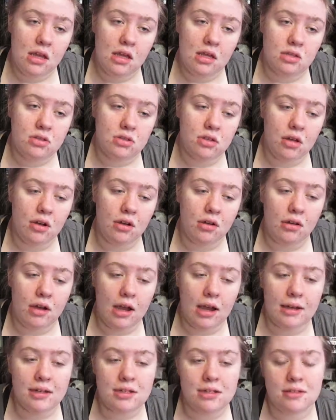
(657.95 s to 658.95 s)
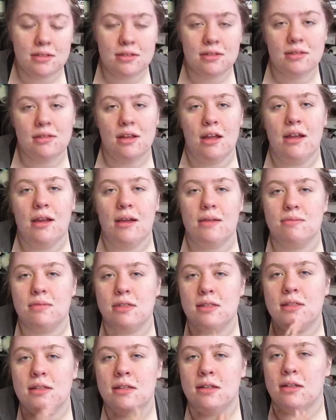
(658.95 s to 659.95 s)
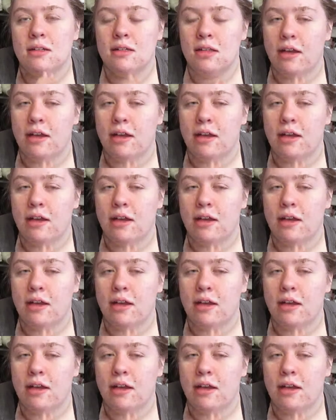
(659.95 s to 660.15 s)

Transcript: So I'm still in